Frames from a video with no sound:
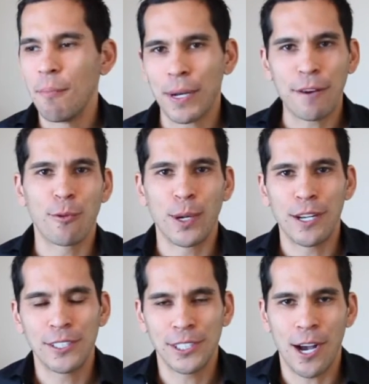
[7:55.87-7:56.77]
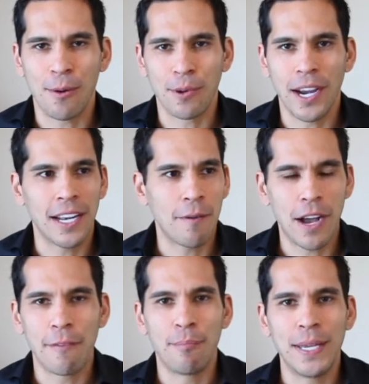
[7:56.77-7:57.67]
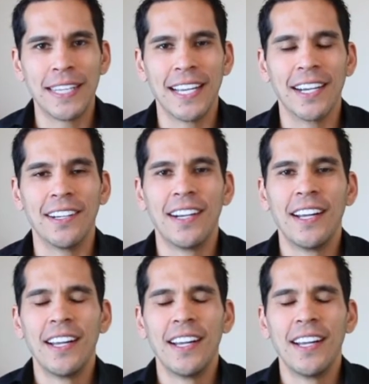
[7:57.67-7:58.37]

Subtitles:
but everyone else saw them, right? I've been there.